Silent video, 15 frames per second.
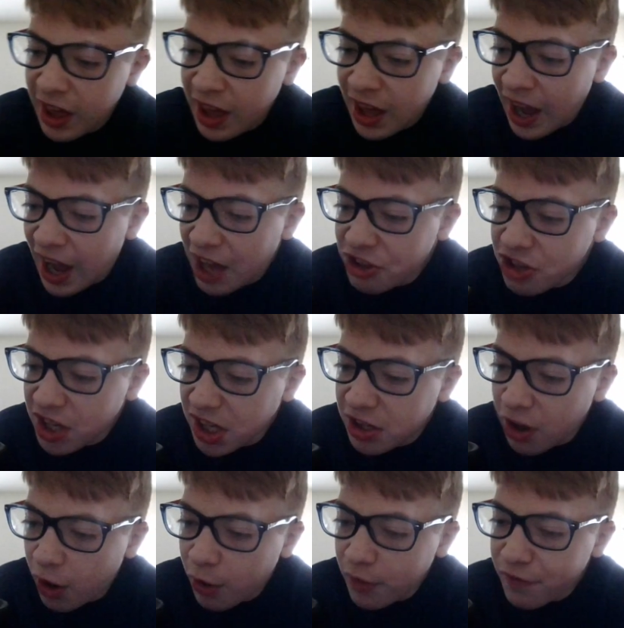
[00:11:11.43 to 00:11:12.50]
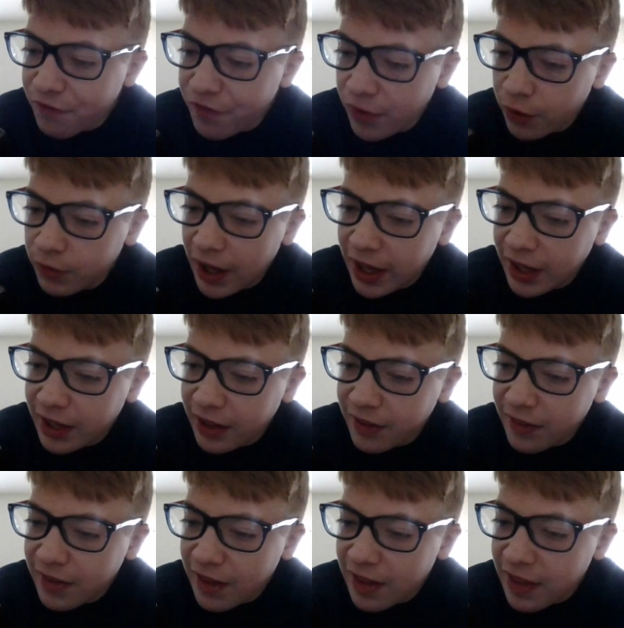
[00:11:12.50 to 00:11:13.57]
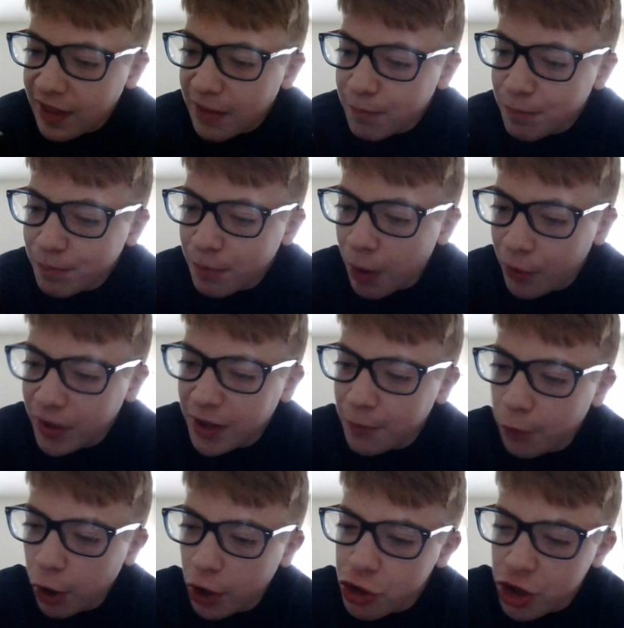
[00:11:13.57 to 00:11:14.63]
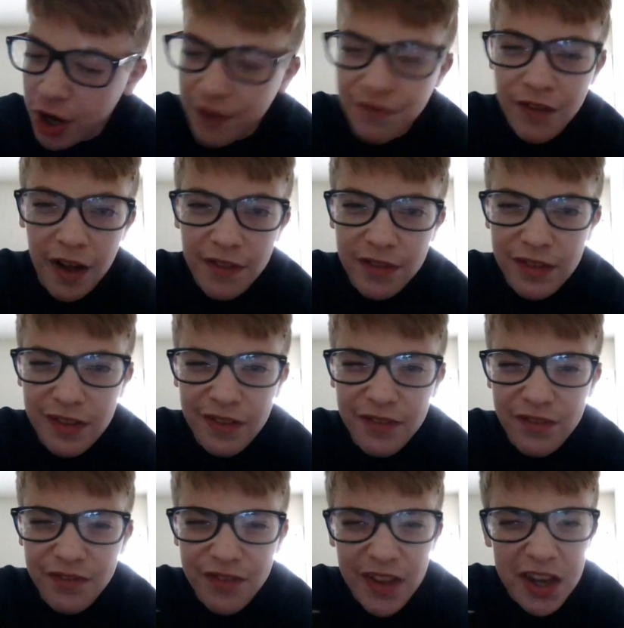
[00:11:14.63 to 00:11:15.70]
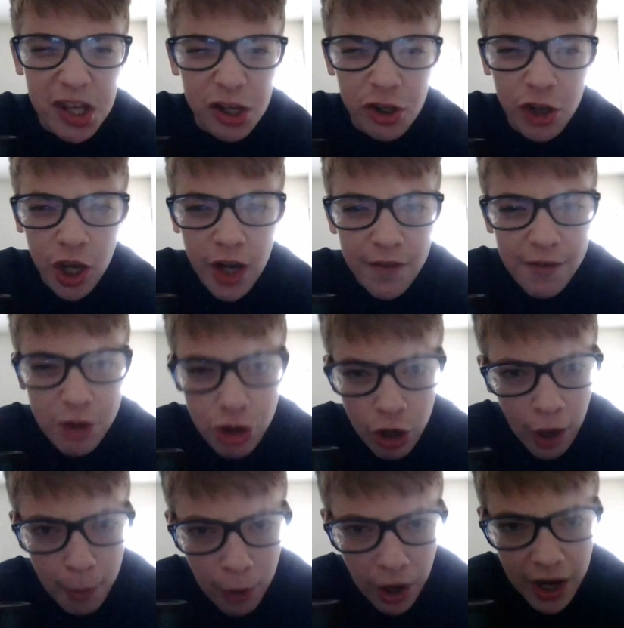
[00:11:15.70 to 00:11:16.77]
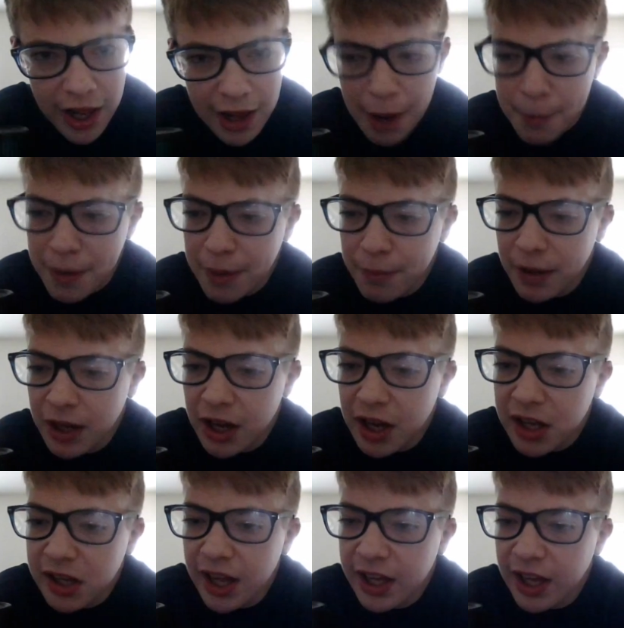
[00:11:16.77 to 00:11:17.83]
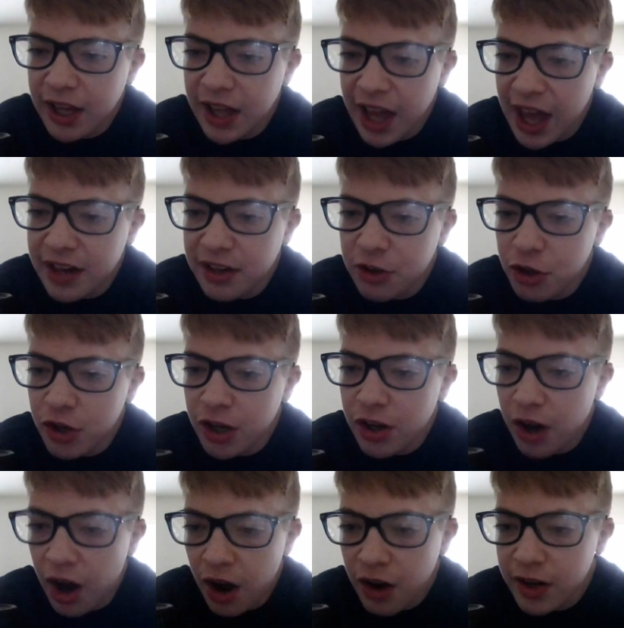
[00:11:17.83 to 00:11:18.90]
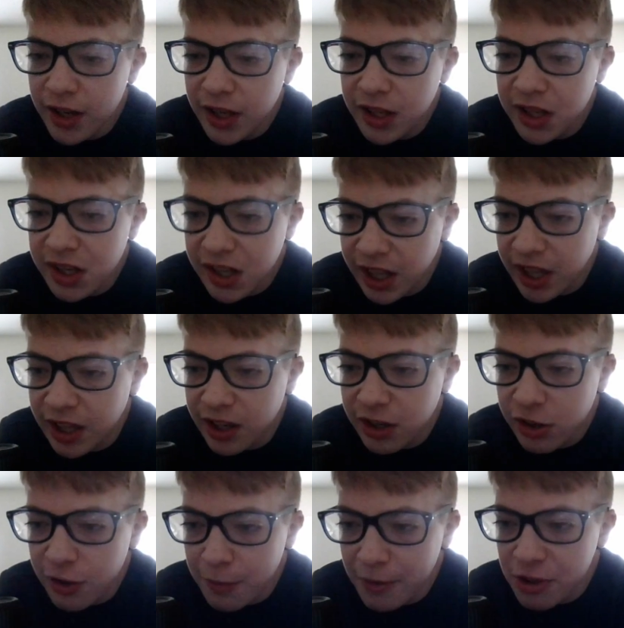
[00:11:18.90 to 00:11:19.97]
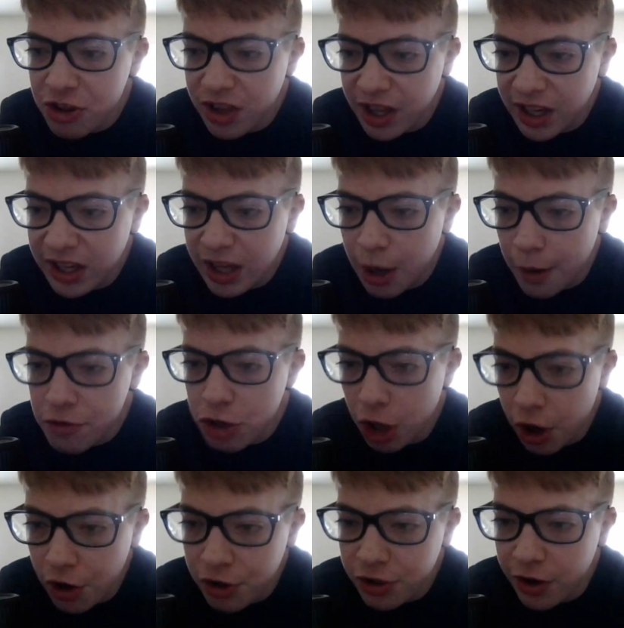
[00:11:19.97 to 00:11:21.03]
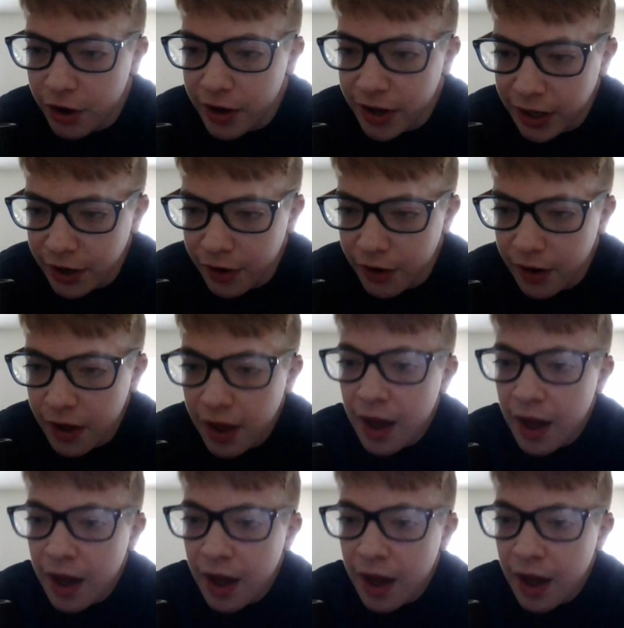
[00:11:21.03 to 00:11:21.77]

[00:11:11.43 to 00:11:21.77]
I just don't feel like Pokemon should have done this good of a job on it. I mean, because, like, again, you can hardly see too much detail of Charizard in here.